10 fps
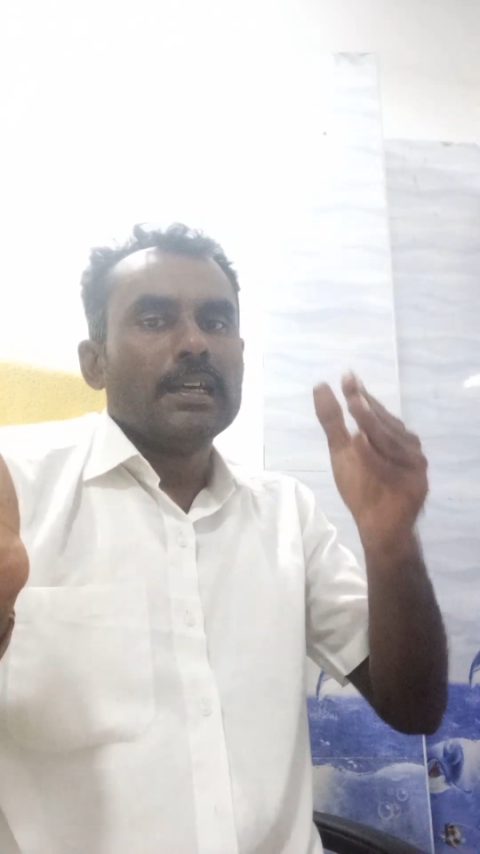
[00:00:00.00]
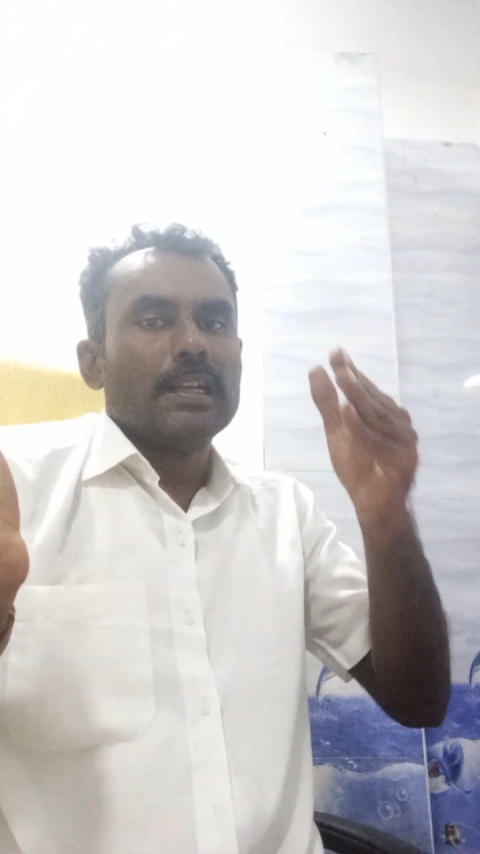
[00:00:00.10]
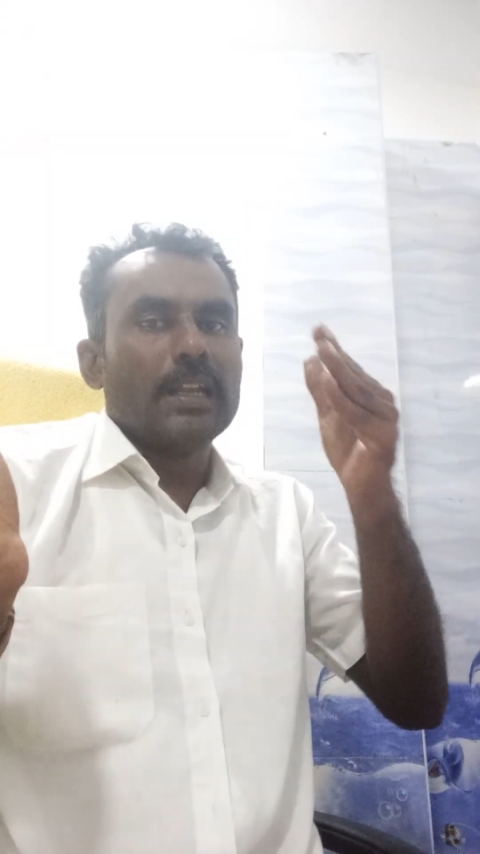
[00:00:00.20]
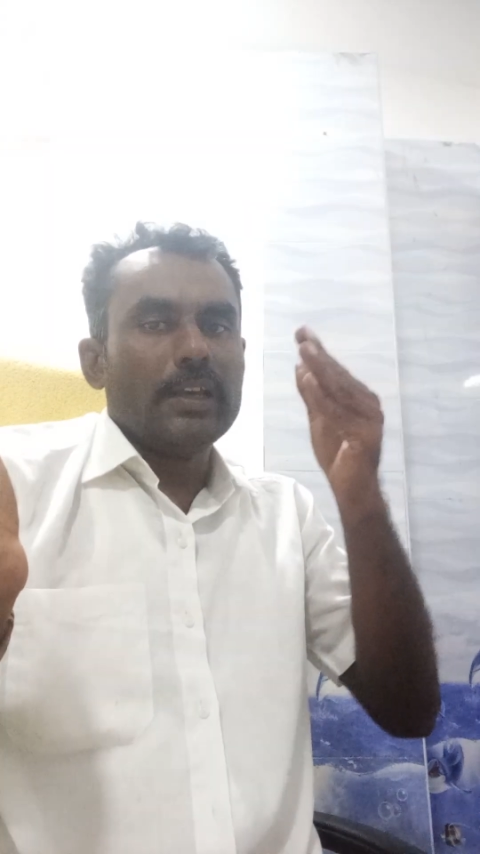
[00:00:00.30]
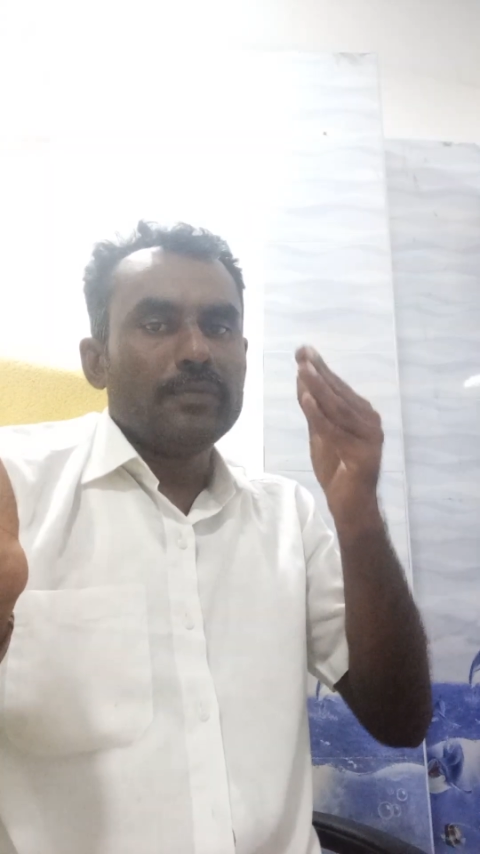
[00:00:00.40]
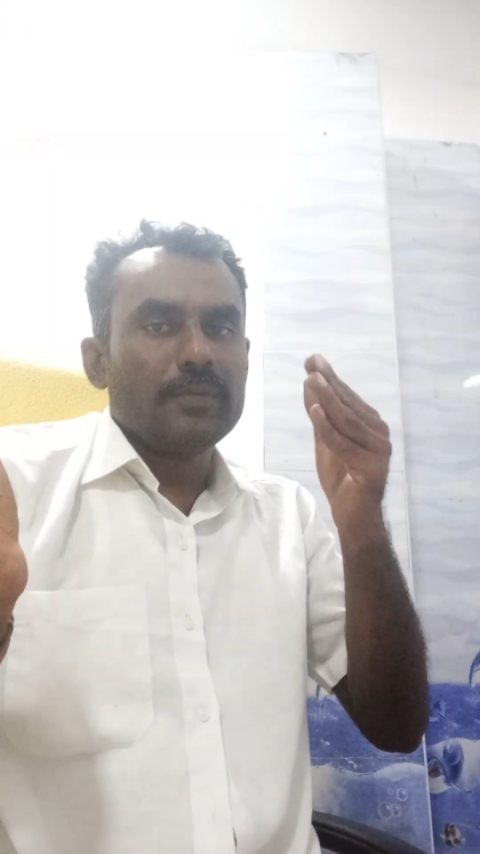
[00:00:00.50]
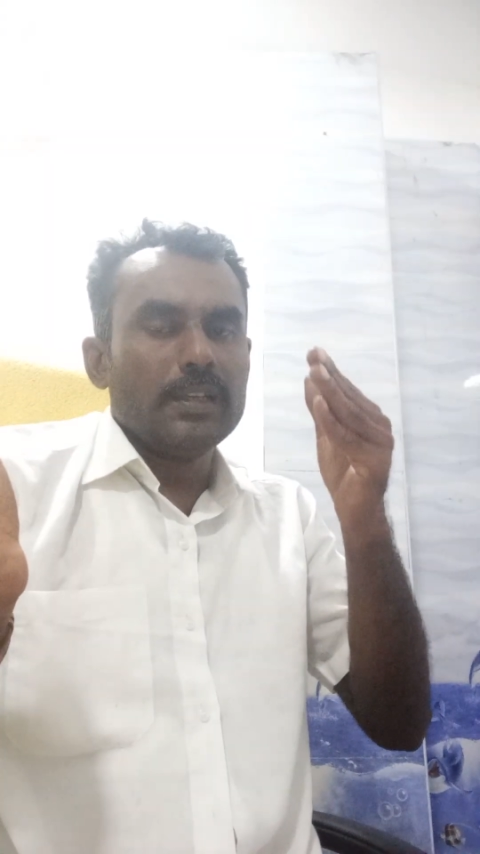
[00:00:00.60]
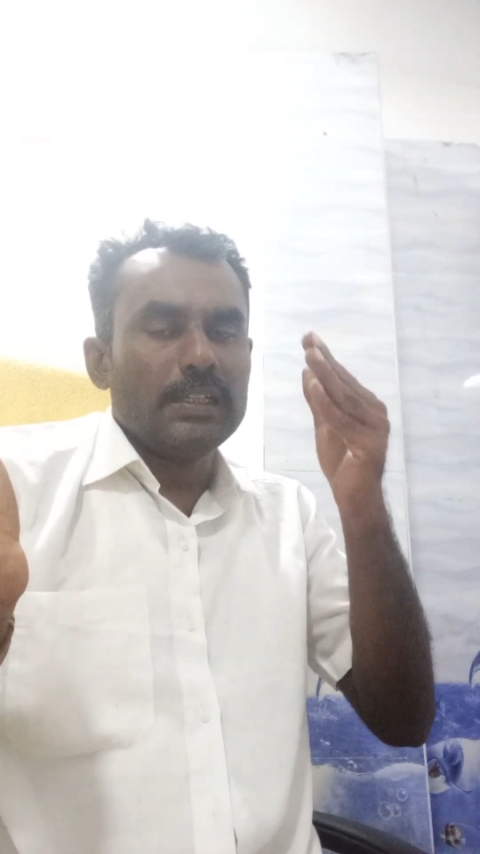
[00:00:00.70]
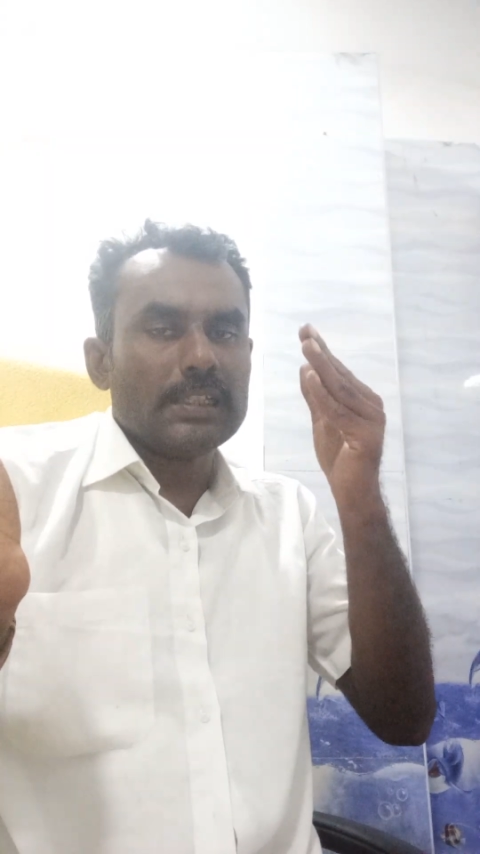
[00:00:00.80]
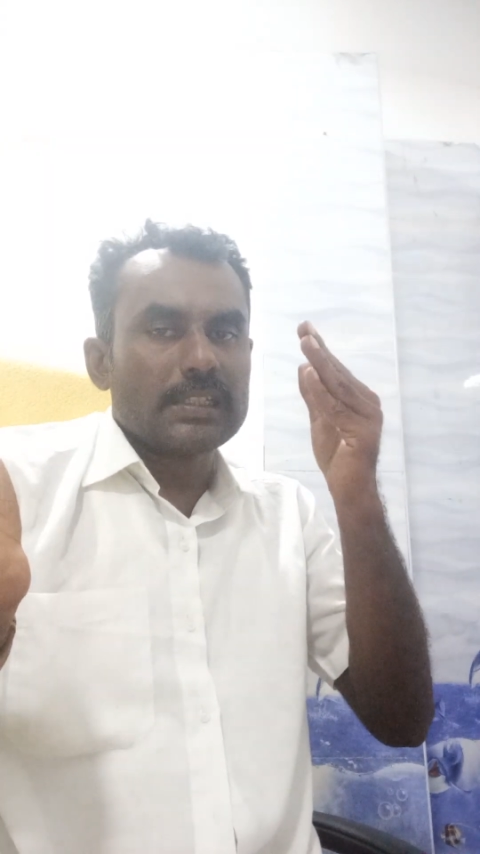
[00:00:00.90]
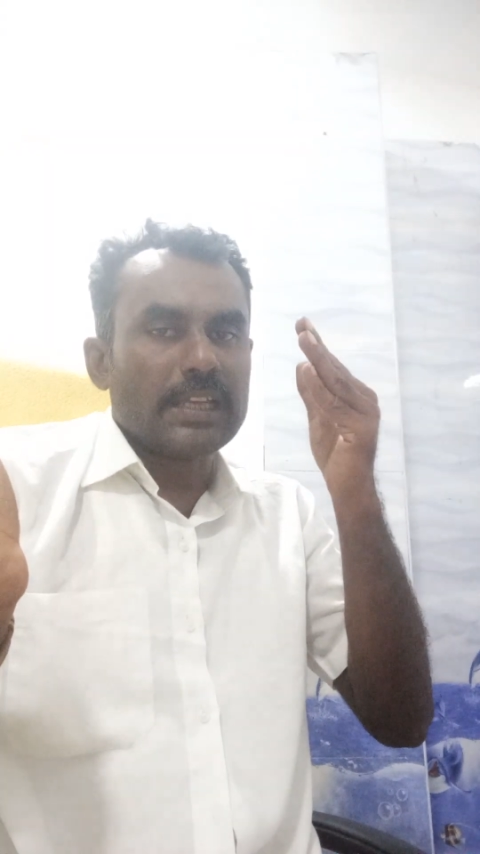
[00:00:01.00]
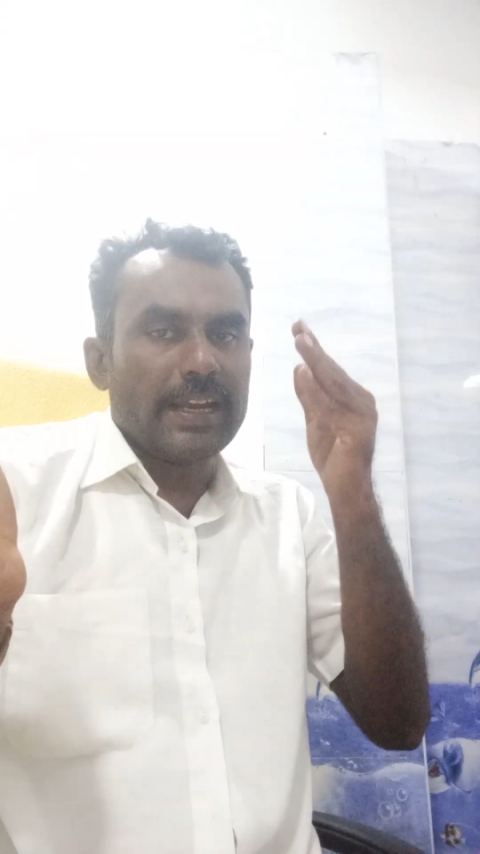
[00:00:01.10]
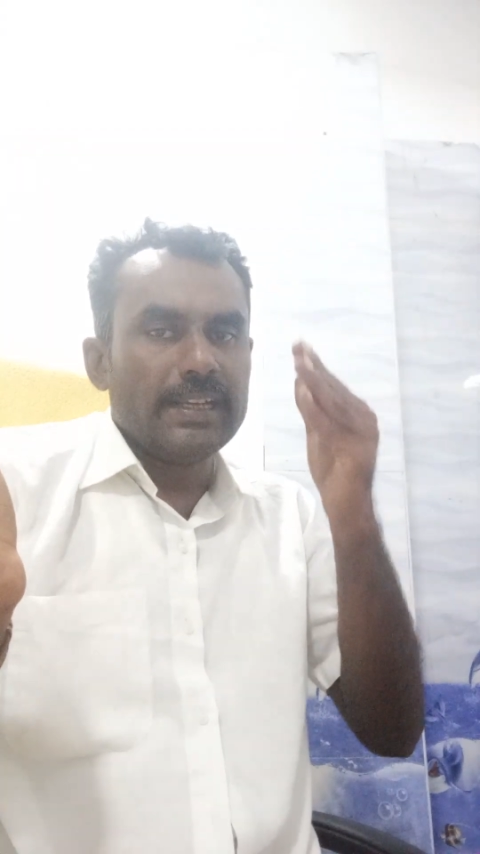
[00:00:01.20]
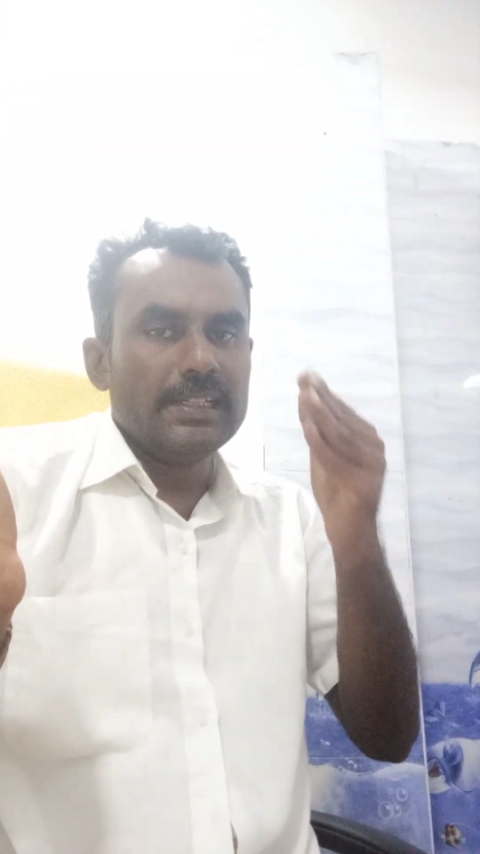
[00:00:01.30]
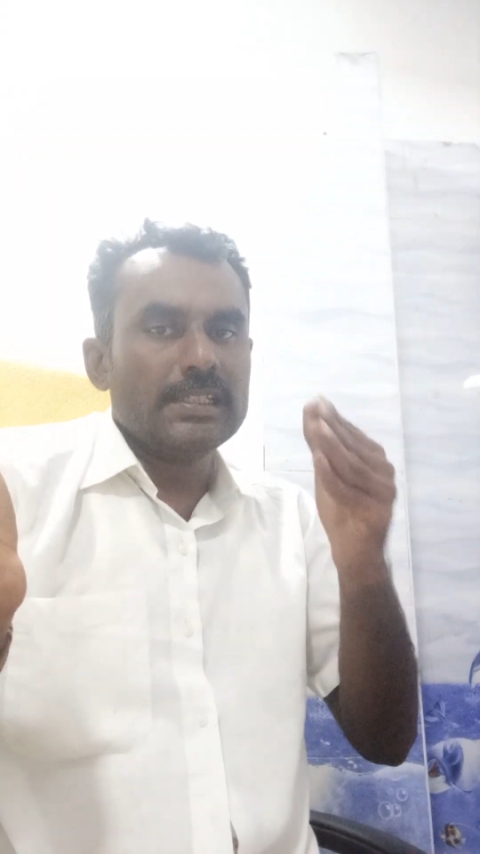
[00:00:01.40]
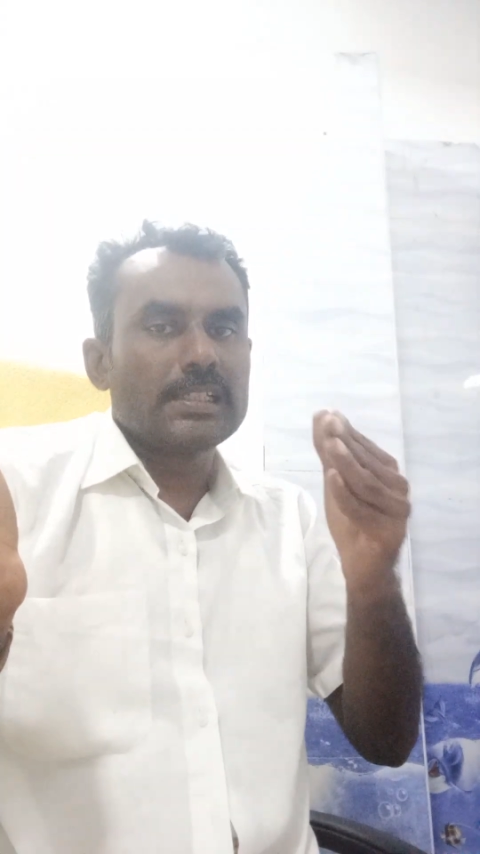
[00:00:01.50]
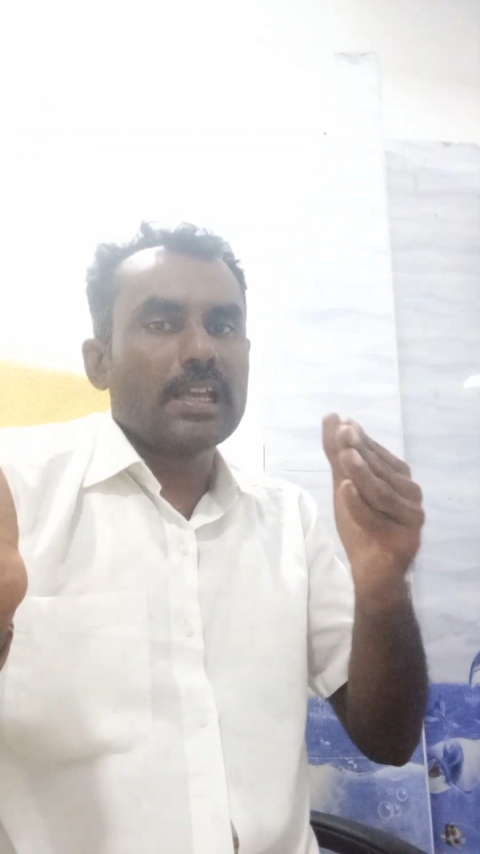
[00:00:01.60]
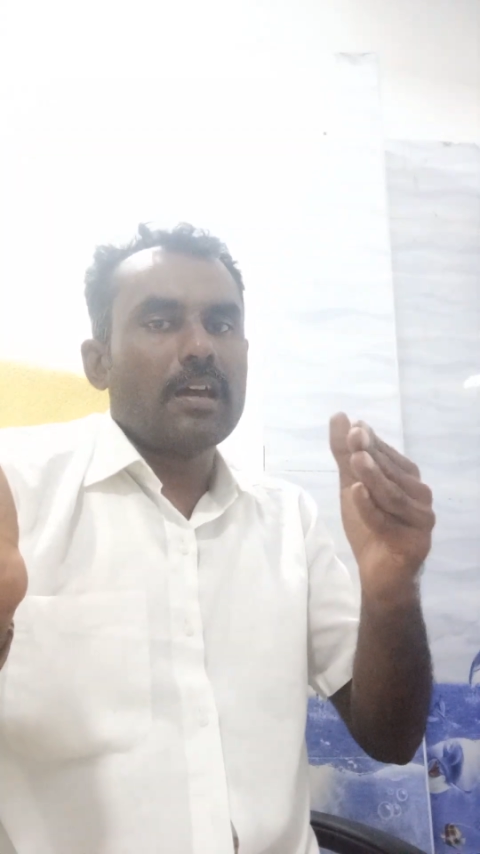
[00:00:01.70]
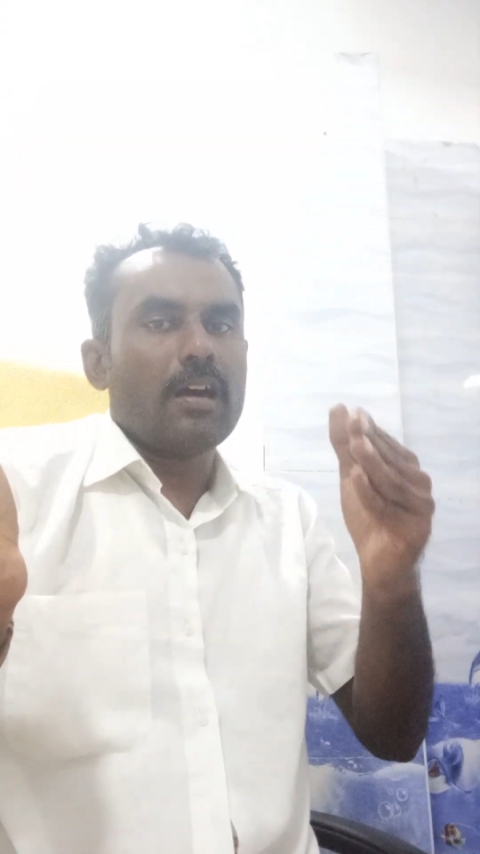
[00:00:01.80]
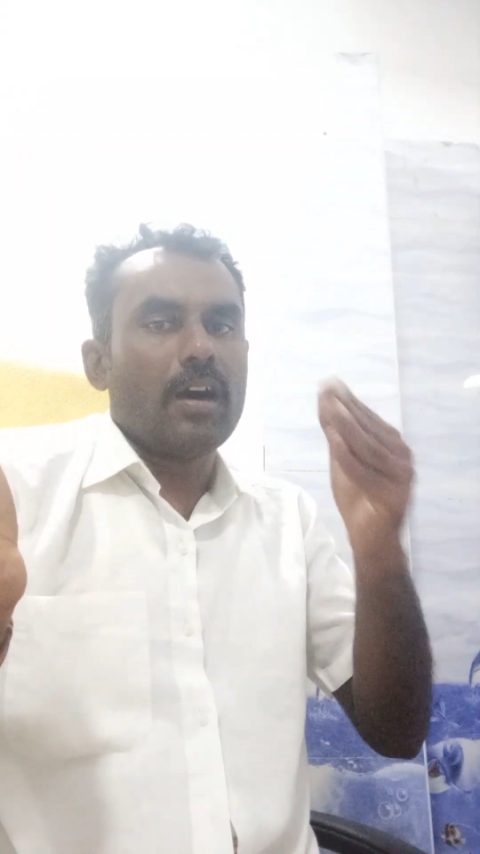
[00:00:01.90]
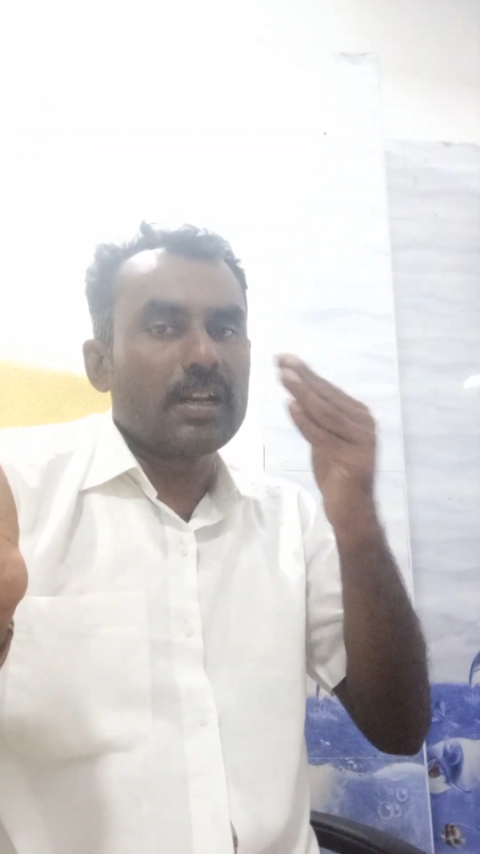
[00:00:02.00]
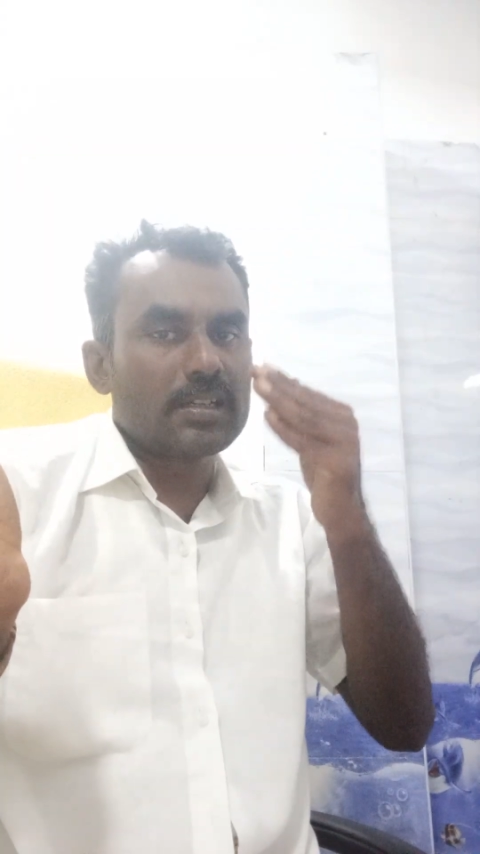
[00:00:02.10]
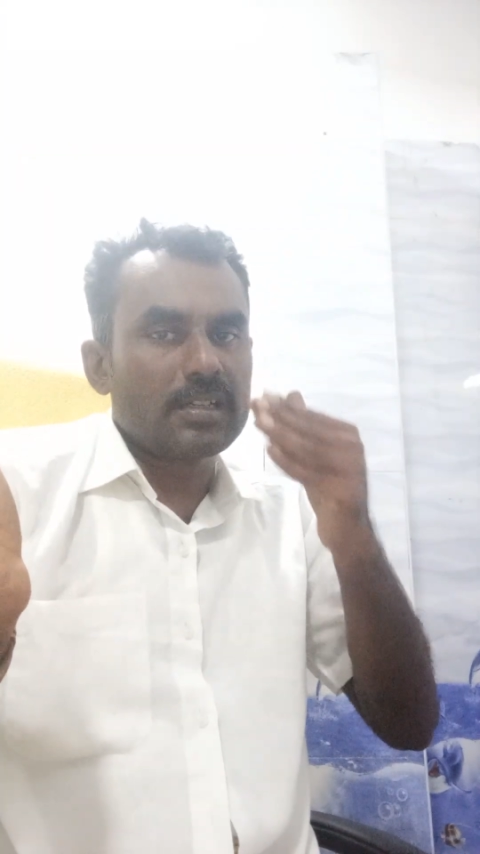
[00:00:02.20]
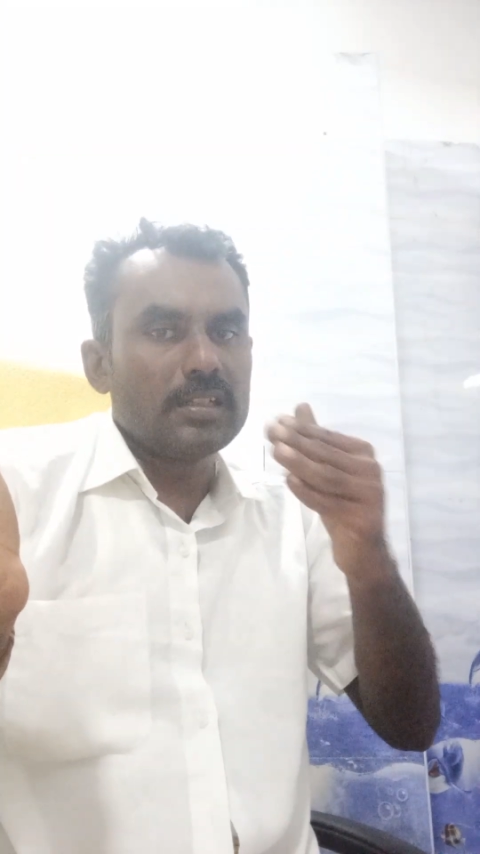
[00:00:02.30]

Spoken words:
life, it is a science, art,